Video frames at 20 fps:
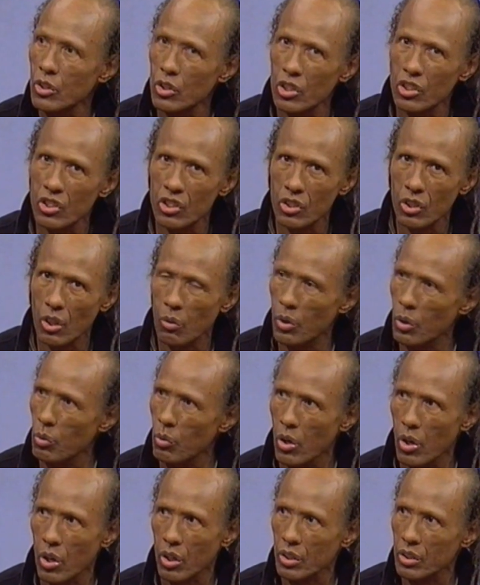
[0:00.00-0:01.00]
So this is how it
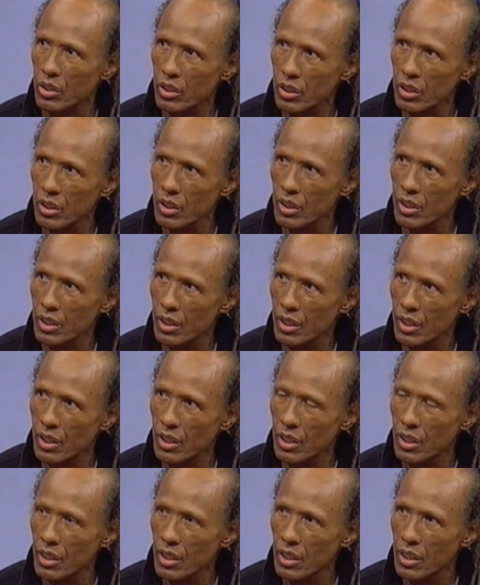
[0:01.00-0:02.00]
works,
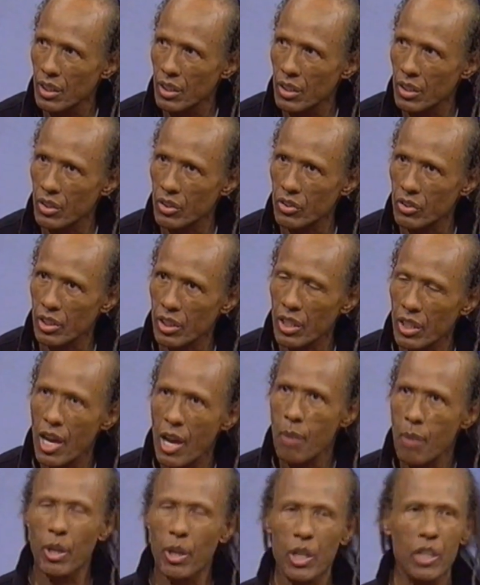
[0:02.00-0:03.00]
you see?
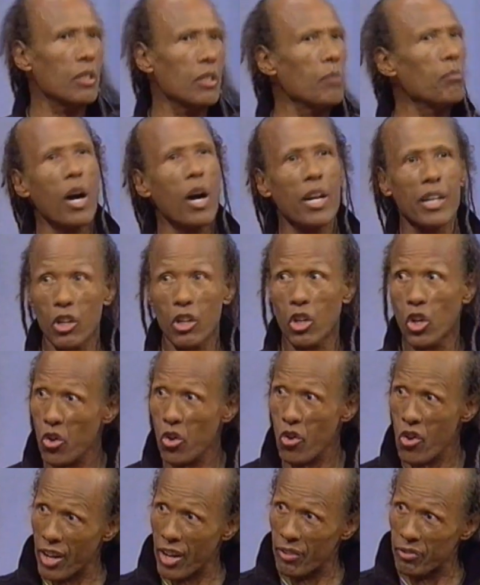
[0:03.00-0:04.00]
Because the body
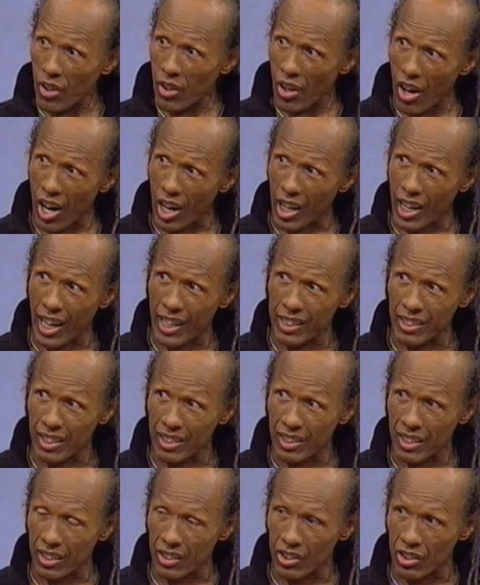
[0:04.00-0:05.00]
craves for all kinds
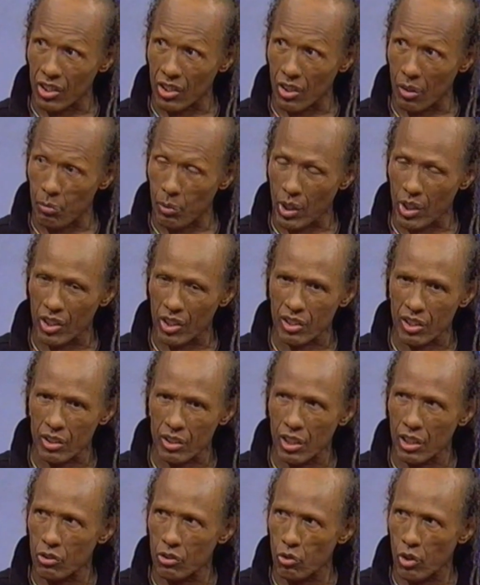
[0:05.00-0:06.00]
of things, you know, because
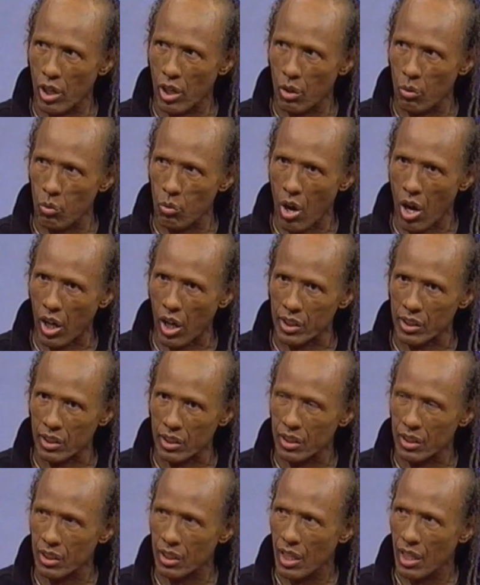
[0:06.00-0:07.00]
it really
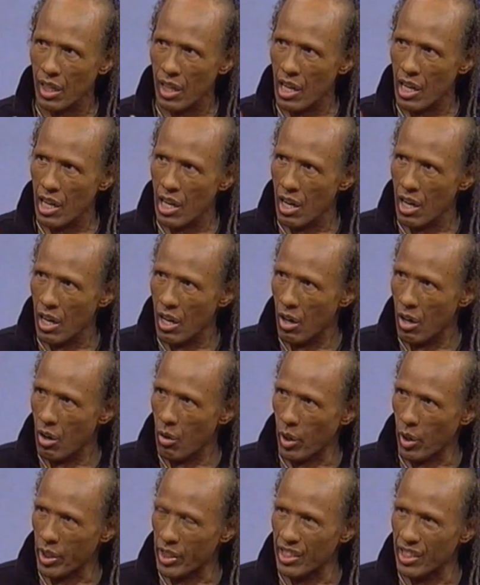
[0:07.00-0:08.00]
wants
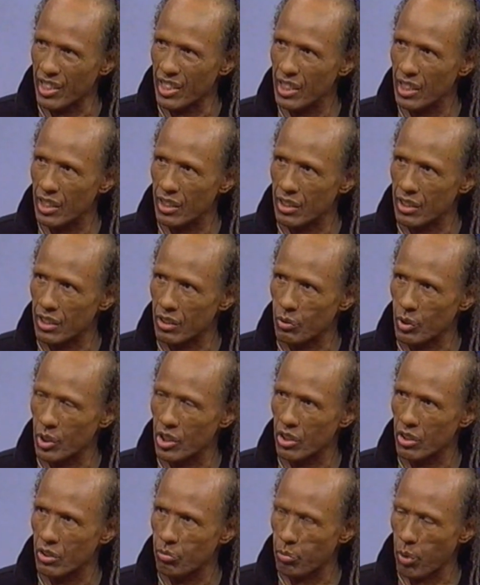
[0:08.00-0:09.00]
what it needs, which
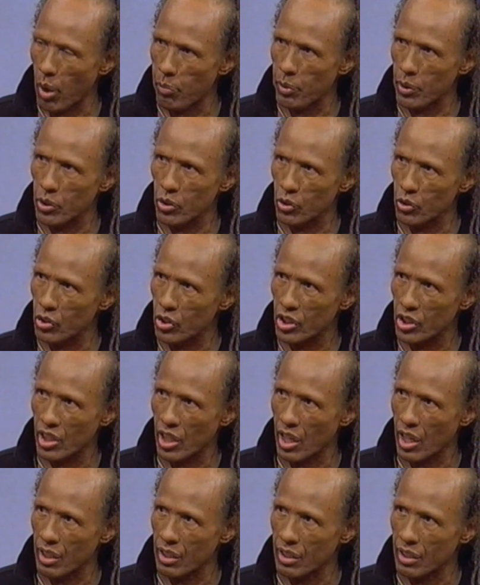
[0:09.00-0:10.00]
is proper
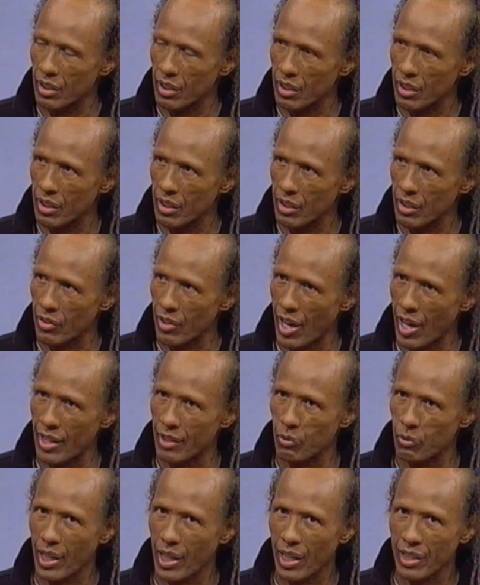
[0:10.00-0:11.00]
nutrition,
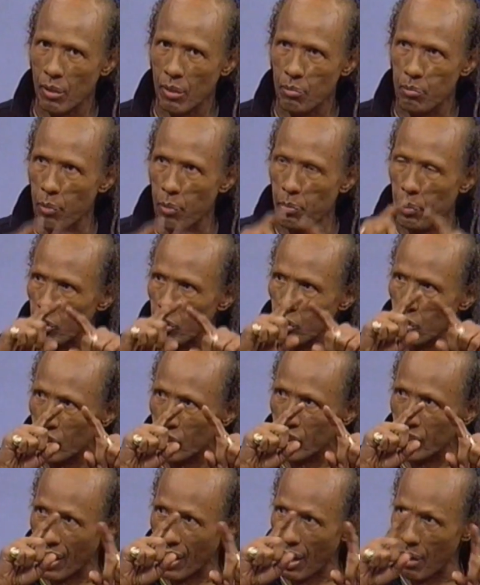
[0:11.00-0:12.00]
right? When I say proper
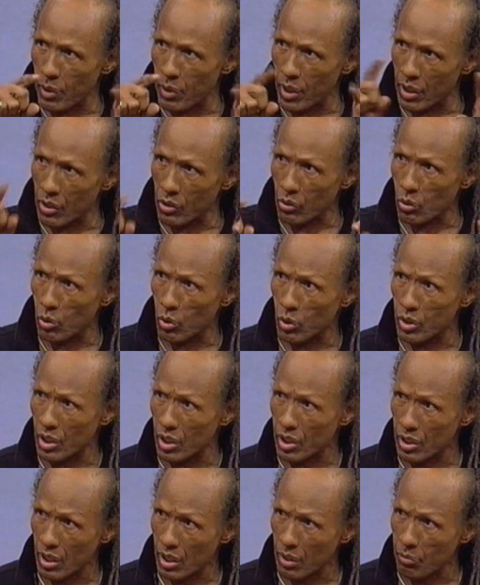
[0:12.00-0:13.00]
nutrition, I mean in
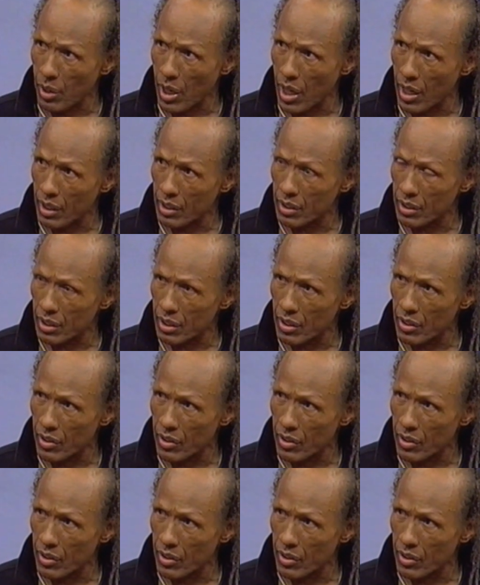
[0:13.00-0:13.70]
quotation marks.